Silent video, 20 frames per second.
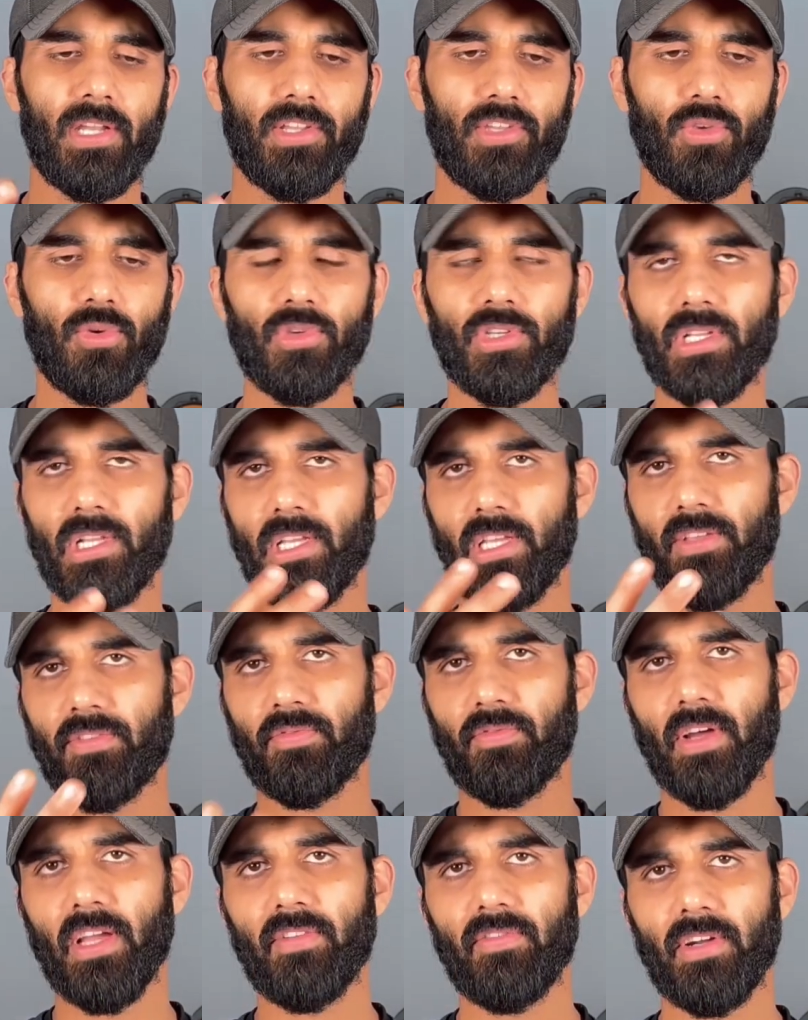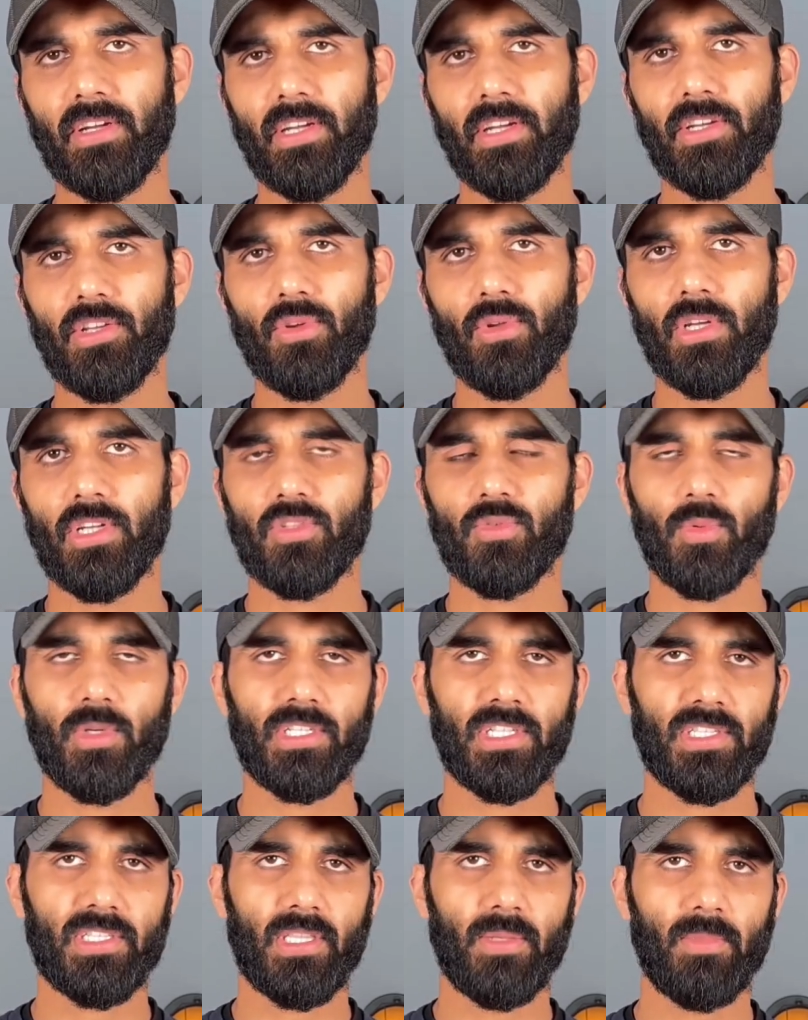usually is 500 units, which
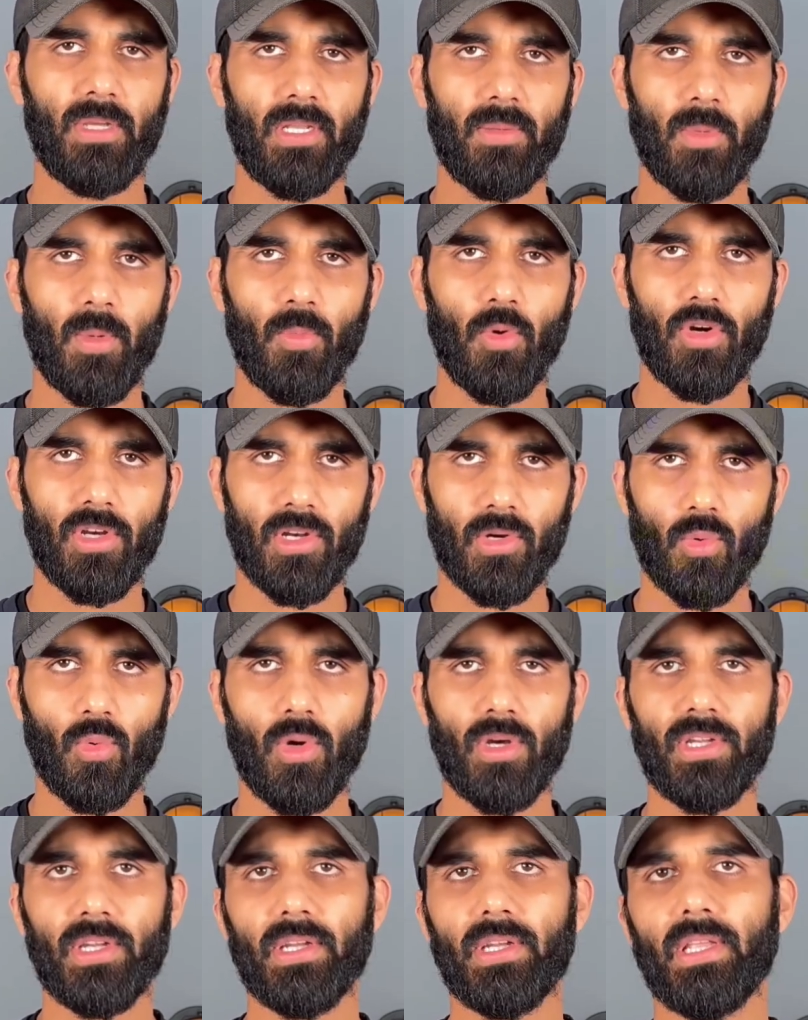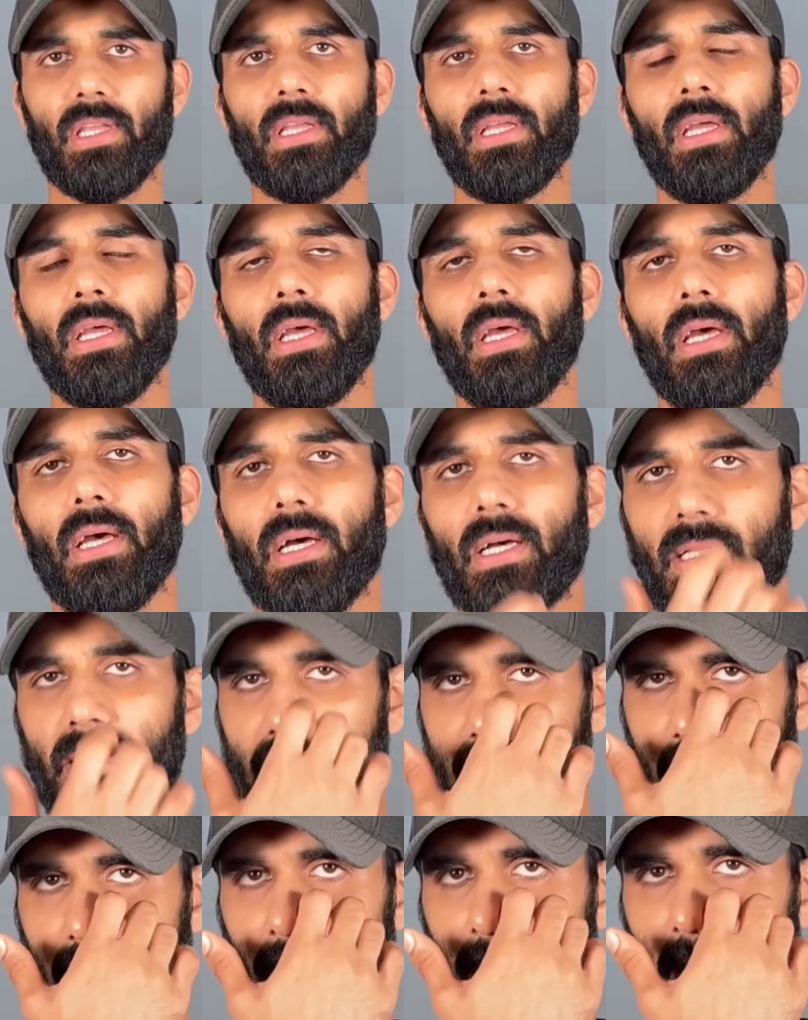is the minimum order quantity
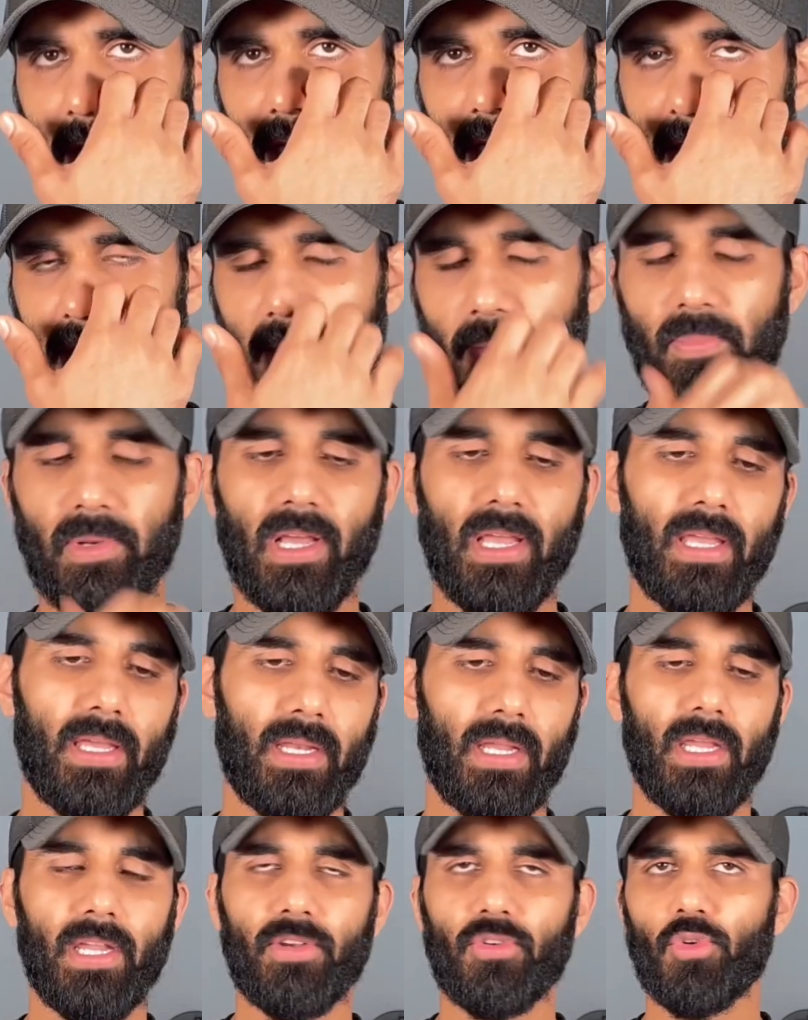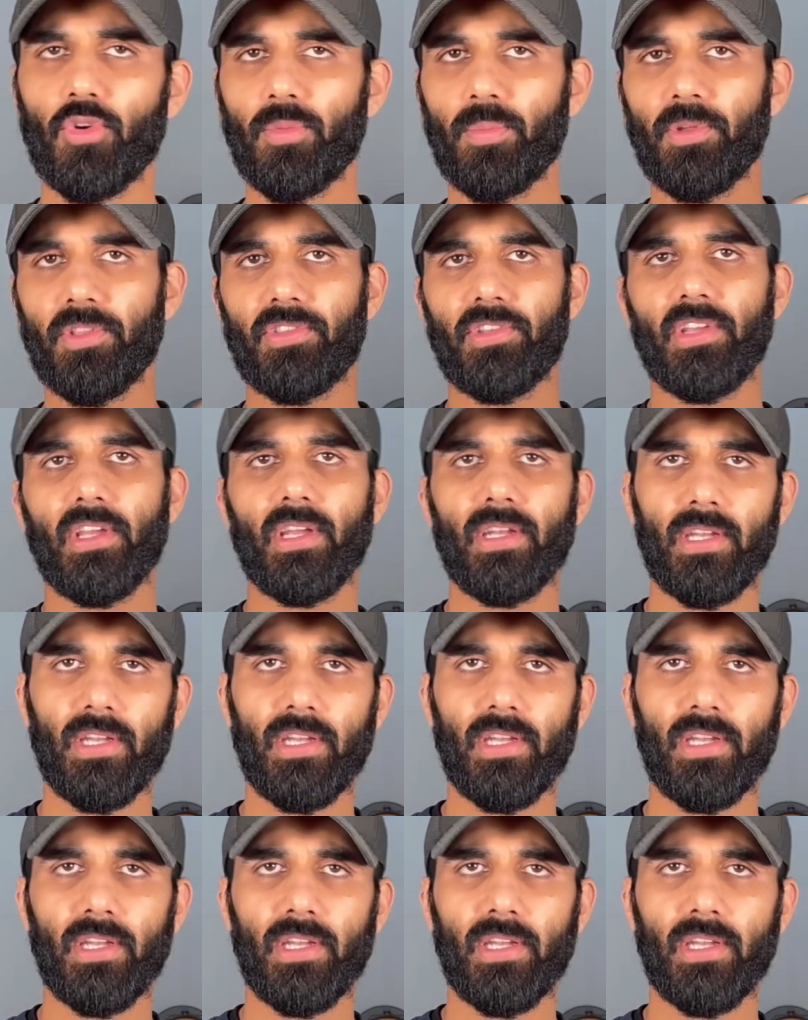set by the supplier. It could be 300